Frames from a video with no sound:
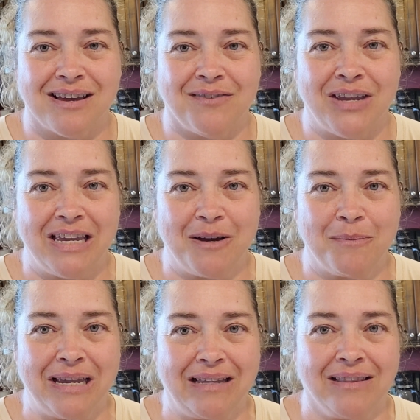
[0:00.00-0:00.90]
of
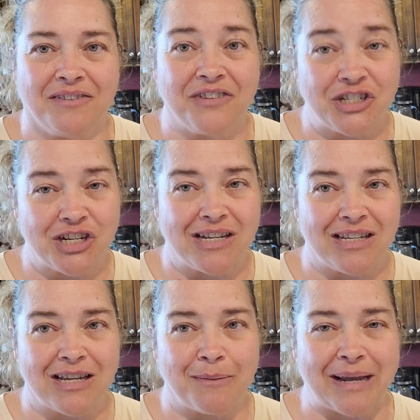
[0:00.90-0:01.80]
him in the fishing
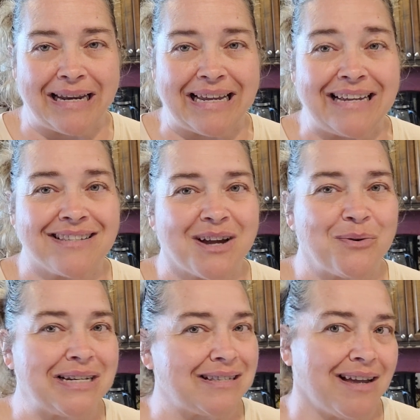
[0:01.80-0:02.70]
club, and he is
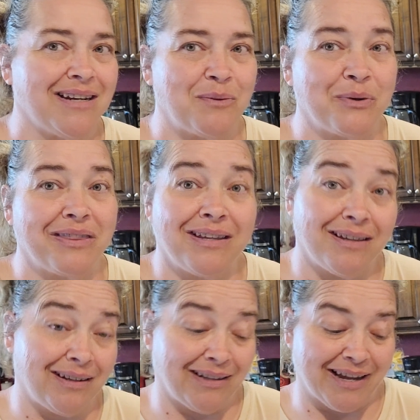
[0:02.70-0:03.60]
already signed up with
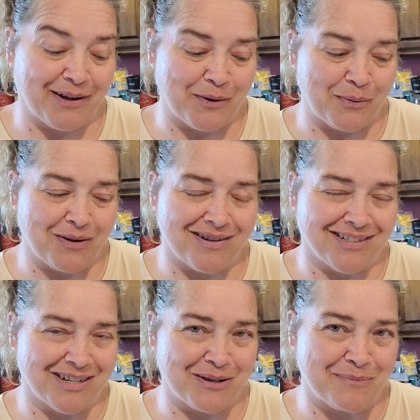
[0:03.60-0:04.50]
the Lego
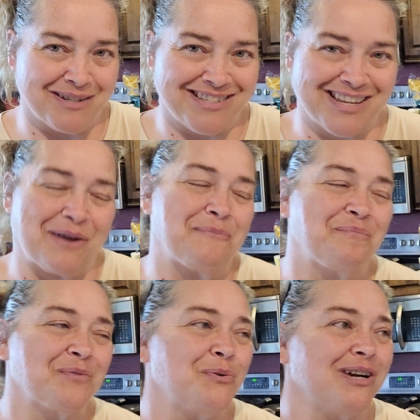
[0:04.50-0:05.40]
club. So
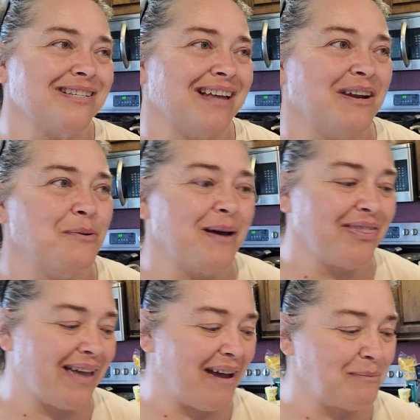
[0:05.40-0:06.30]
we're excited
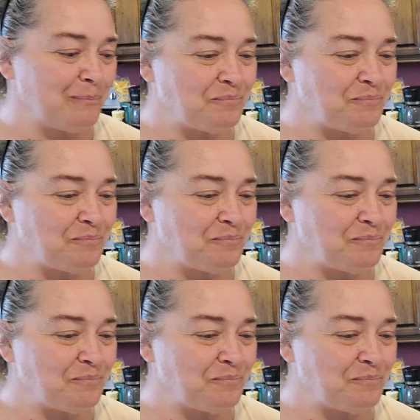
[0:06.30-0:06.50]
about that.